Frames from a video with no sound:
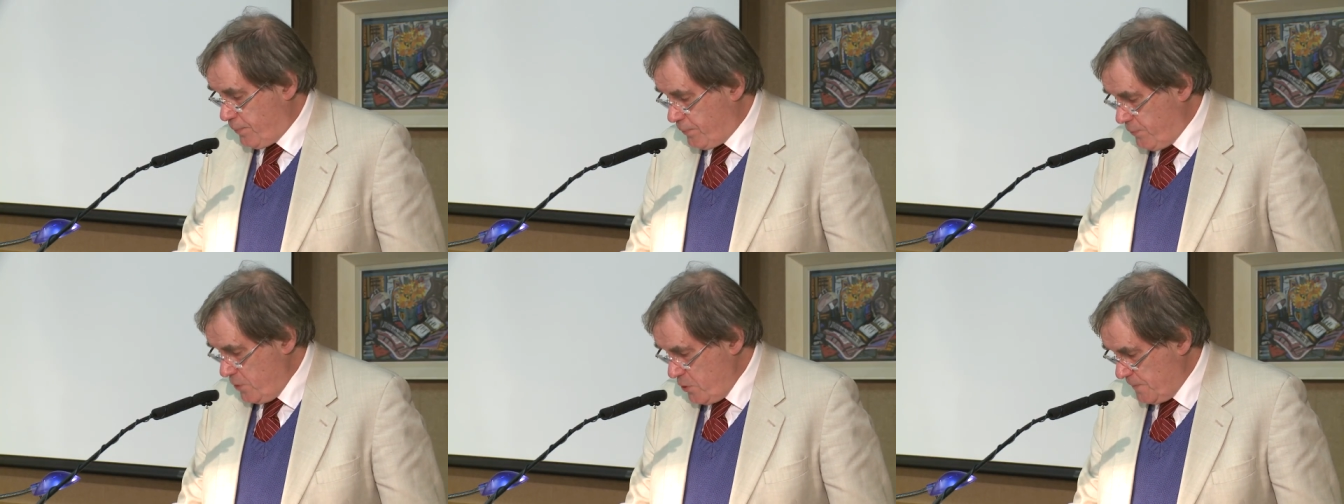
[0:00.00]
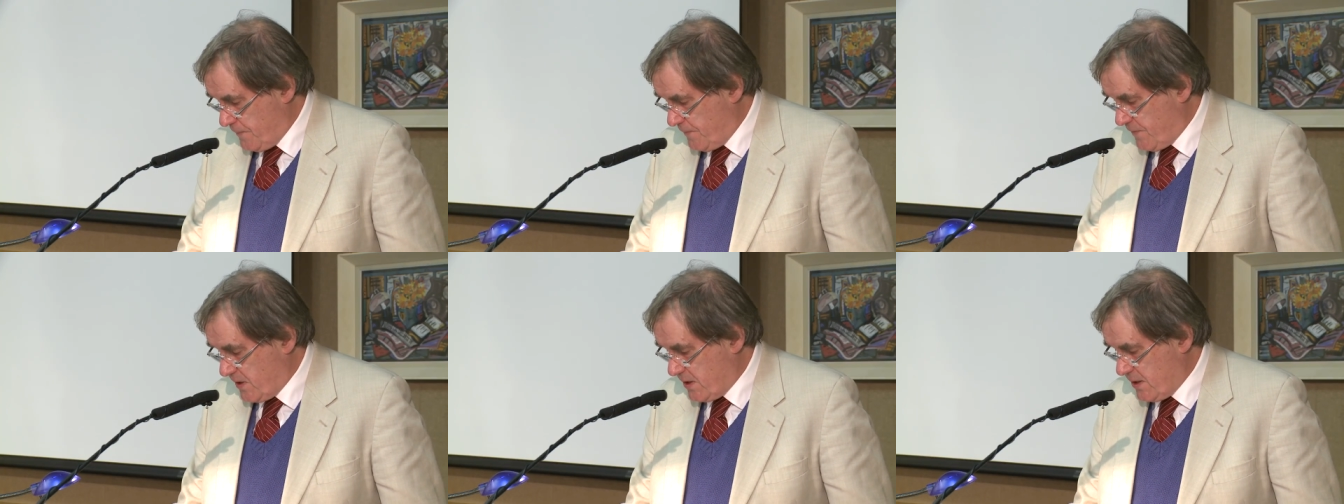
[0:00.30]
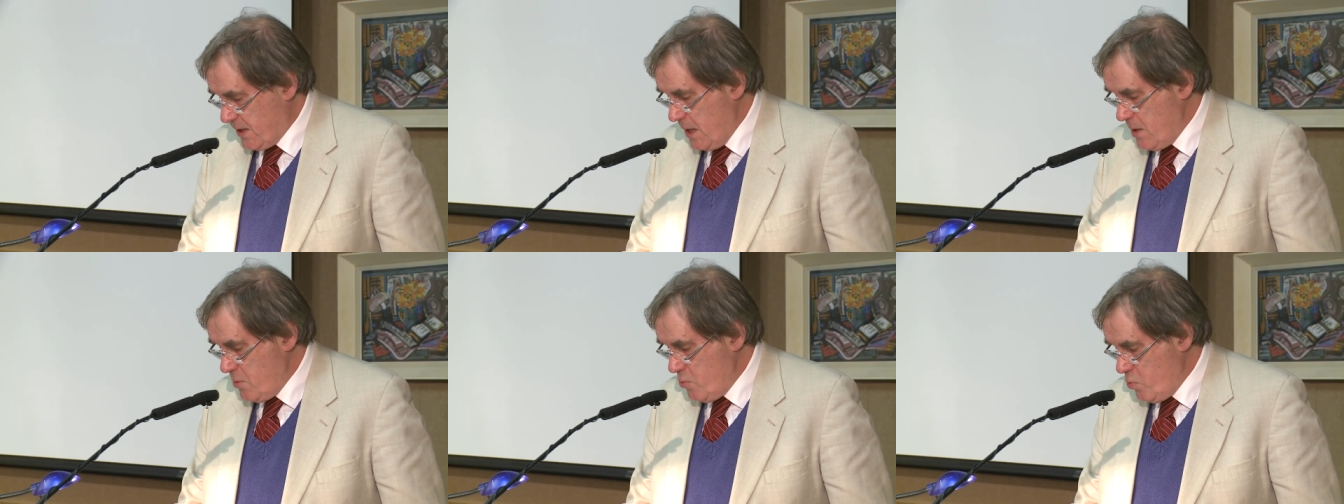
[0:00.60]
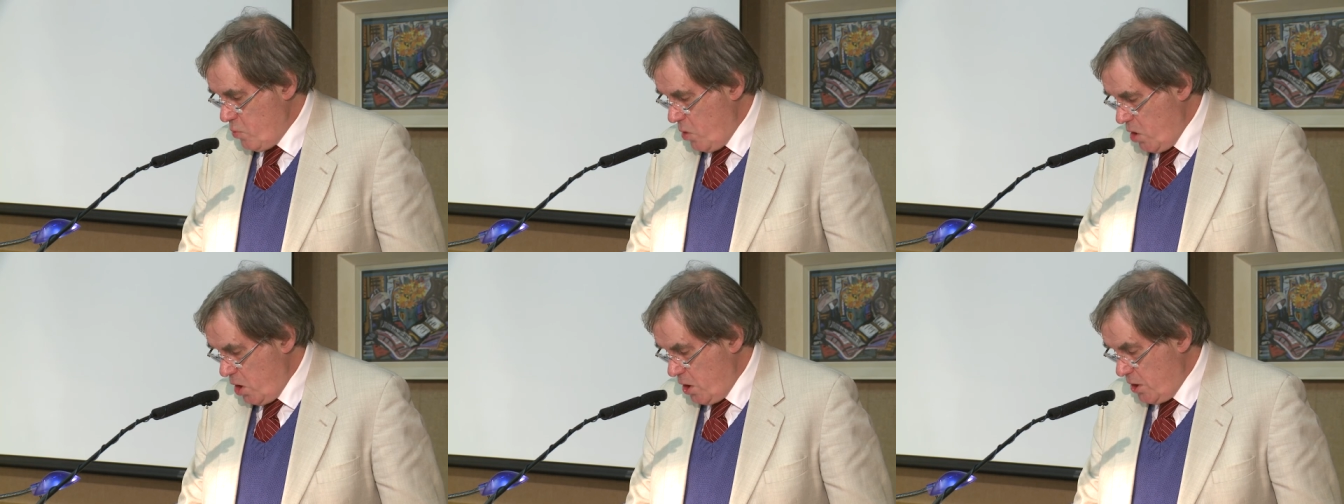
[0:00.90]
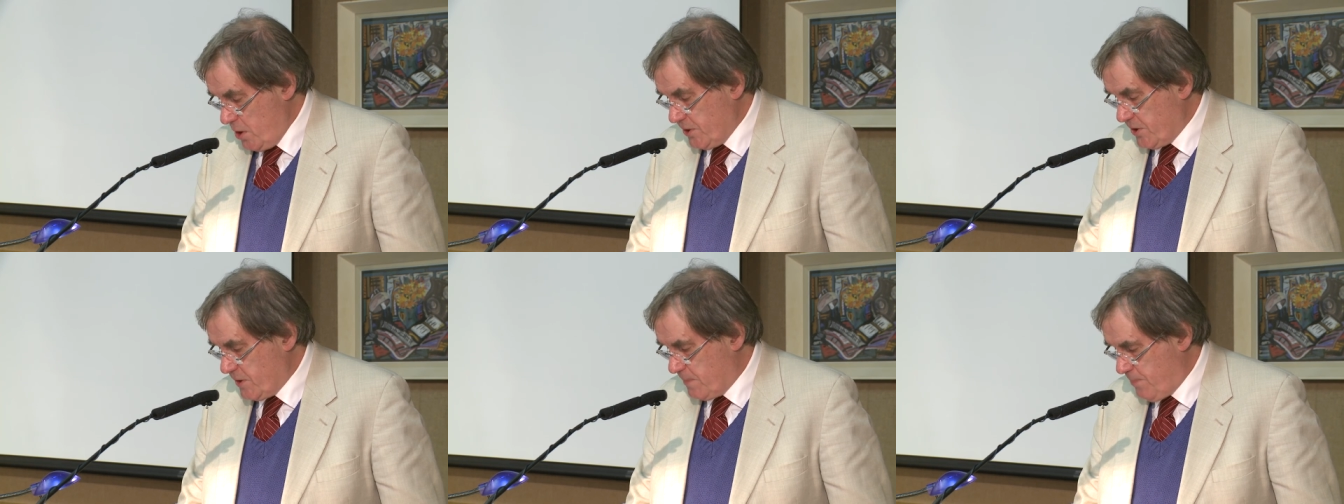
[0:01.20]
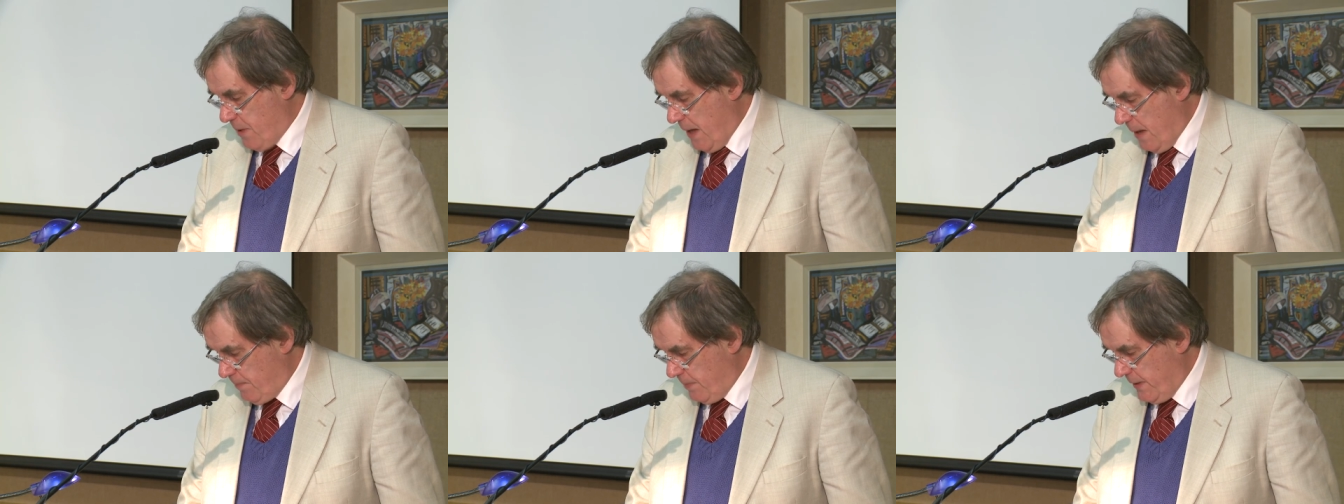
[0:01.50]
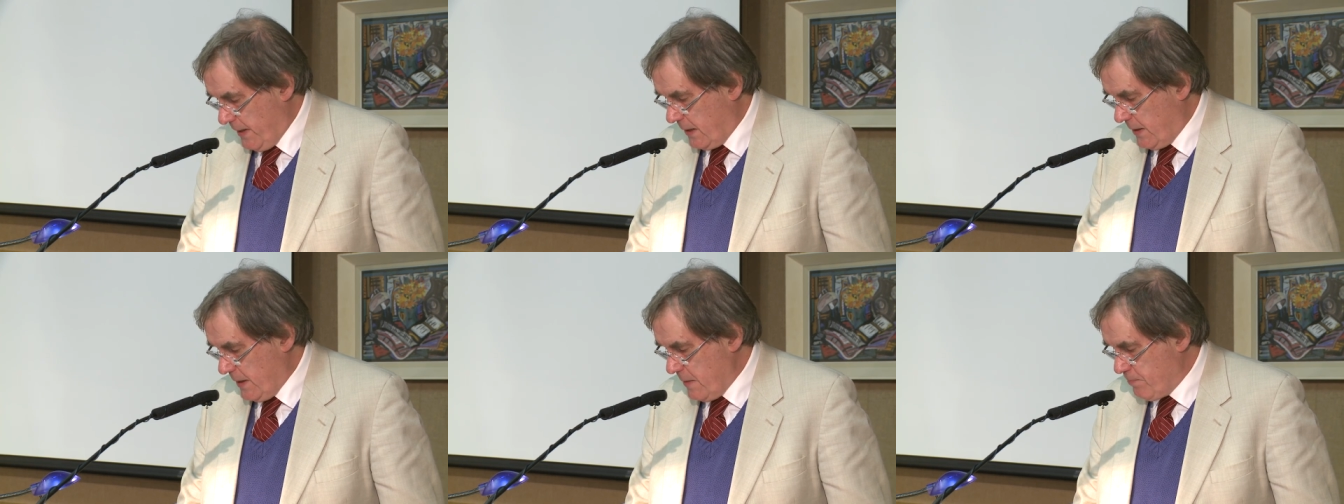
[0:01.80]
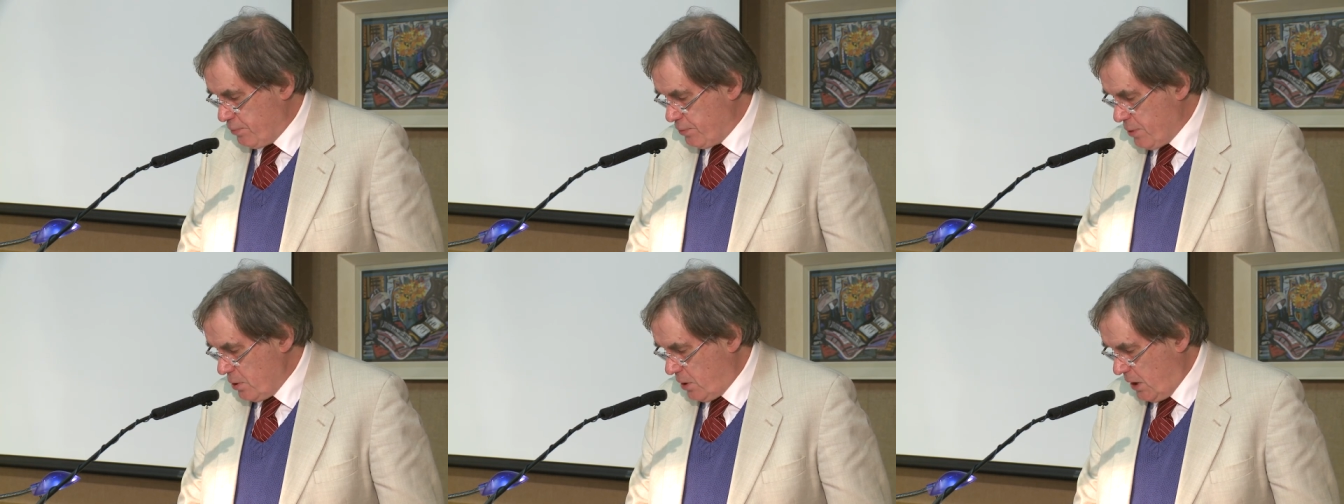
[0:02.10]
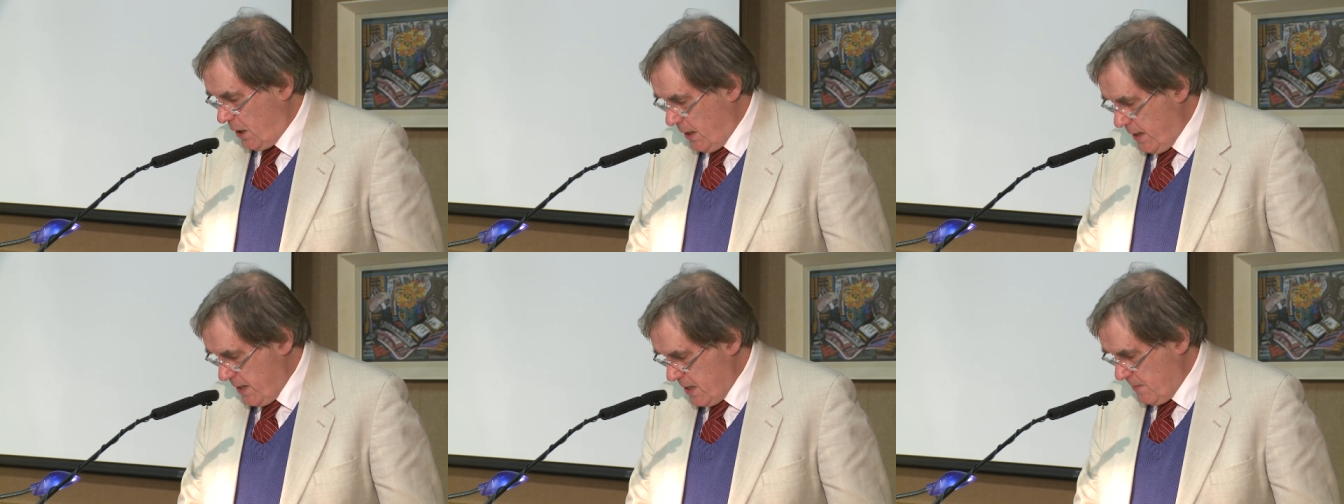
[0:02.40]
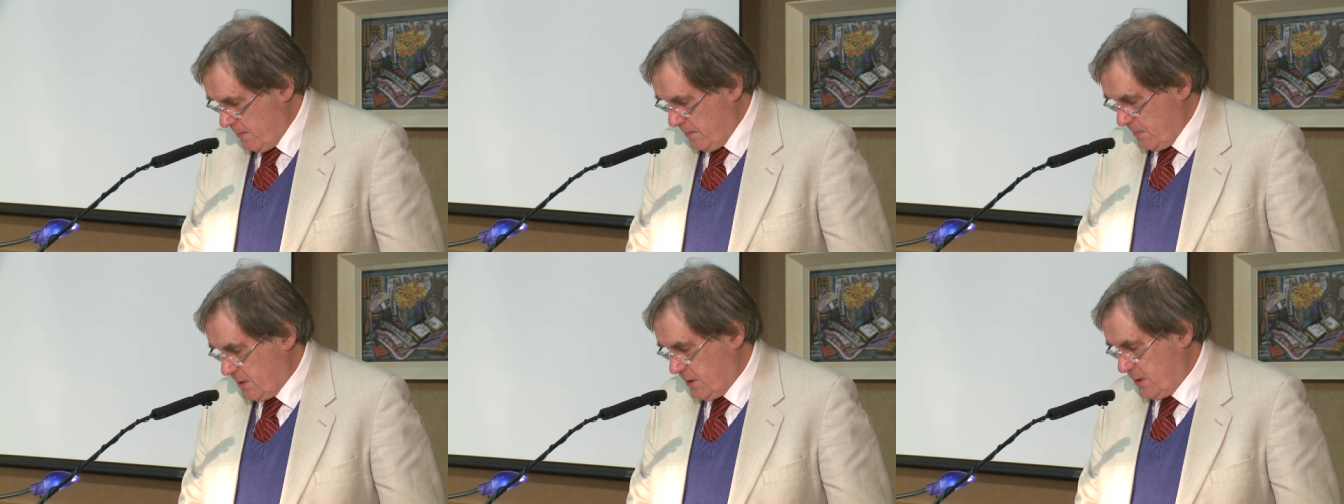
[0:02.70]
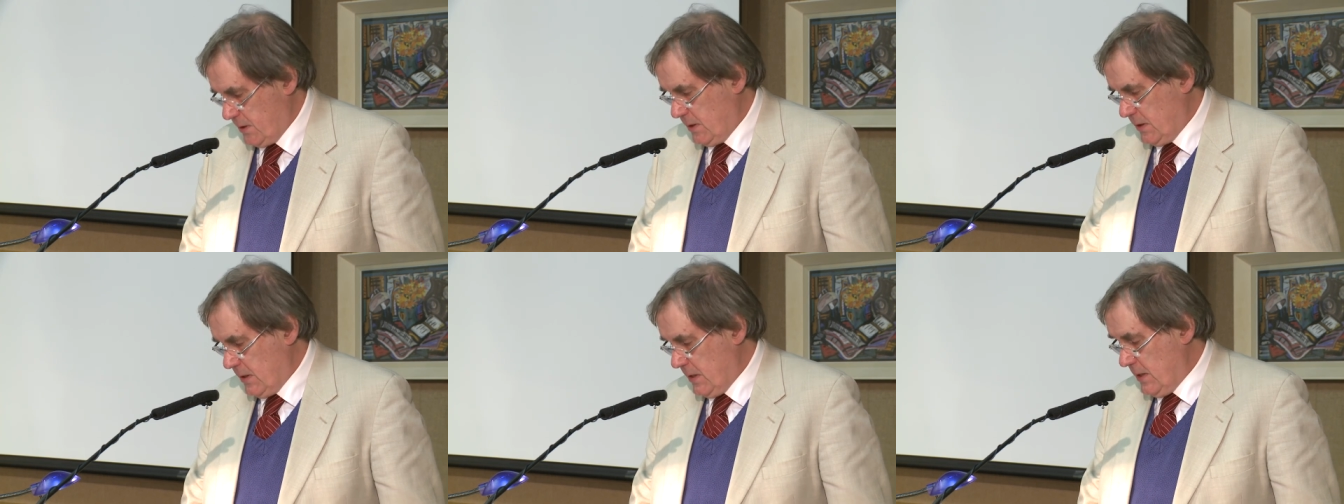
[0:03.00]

proofs in words publicly proclaimed